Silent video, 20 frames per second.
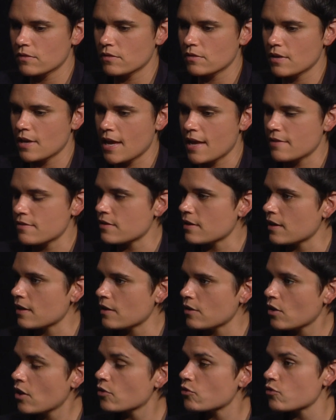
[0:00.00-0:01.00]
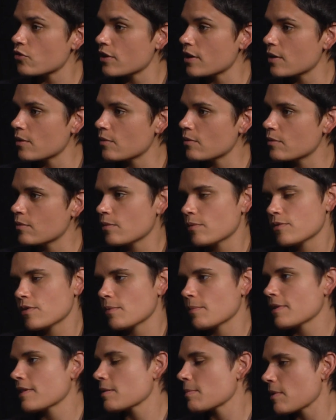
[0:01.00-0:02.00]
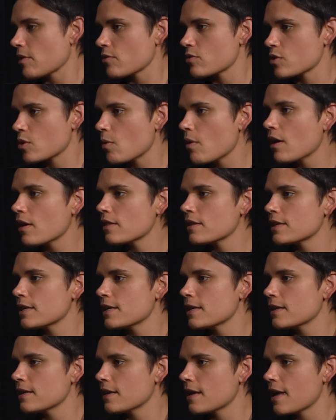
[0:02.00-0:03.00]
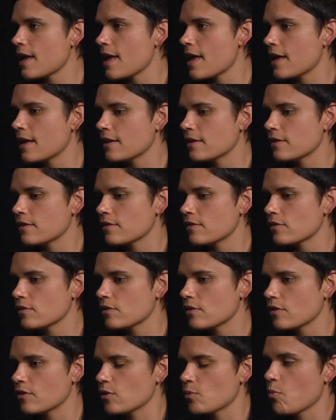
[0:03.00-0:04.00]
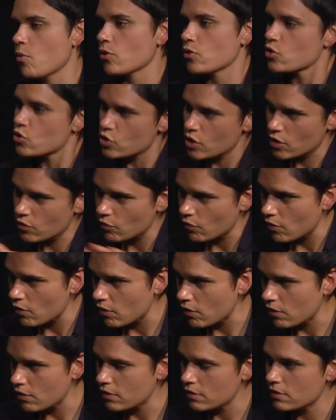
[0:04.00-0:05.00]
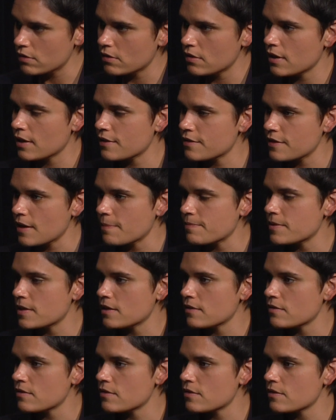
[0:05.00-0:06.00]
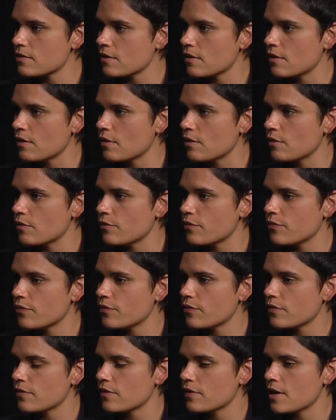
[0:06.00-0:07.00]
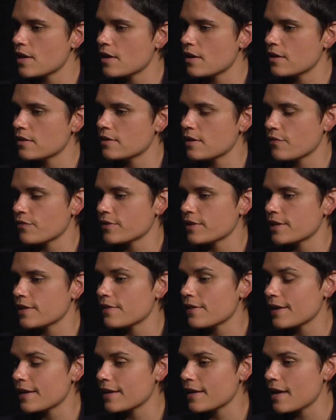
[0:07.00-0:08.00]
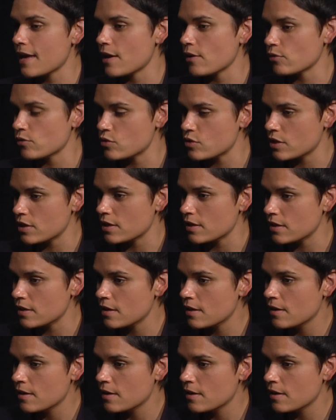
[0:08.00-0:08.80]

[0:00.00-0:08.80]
as a country, we were talking about like marriage equality and the more general acceptance of definitely like LGB